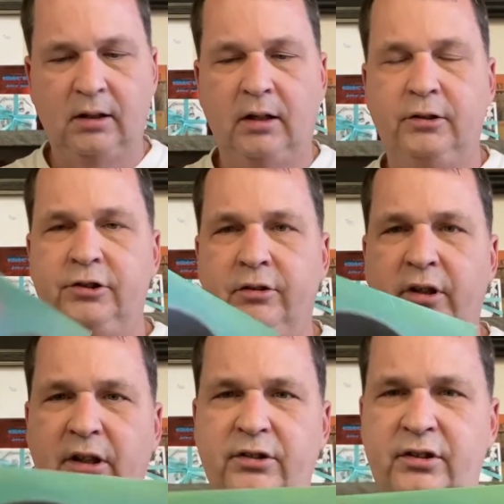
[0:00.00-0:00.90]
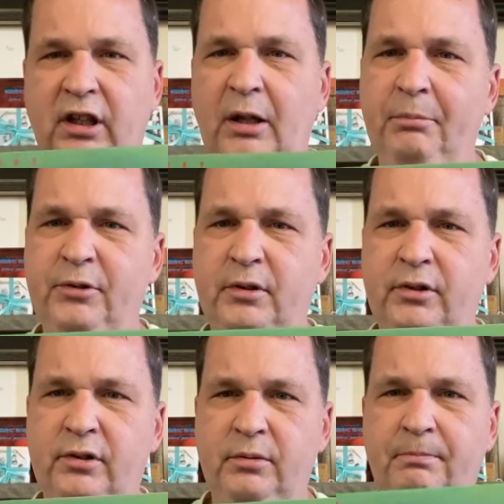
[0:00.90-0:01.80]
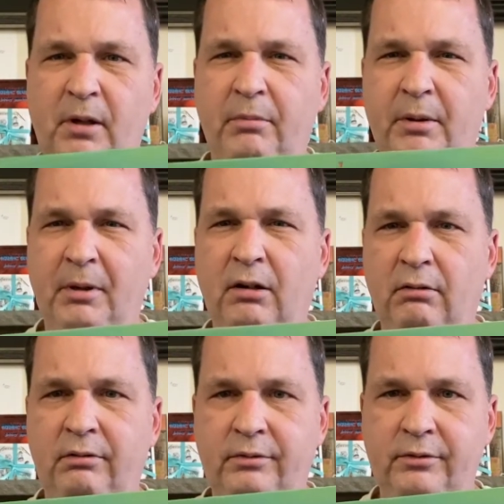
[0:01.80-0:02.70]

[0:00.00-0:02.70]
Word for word: Uh, Journey Escapes, probably about,